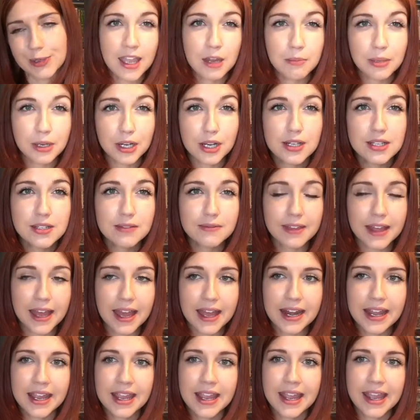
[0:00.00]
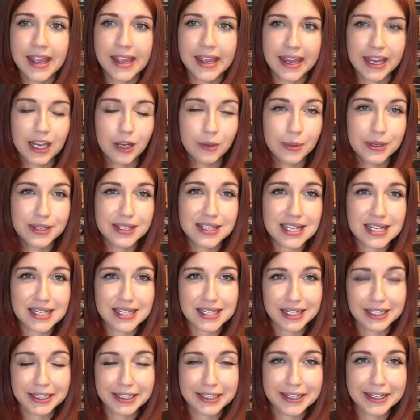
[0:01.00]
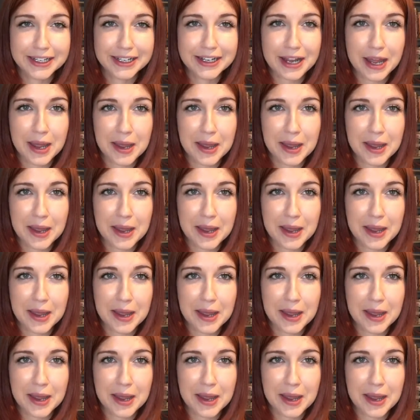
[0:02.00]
And because of that, he was declared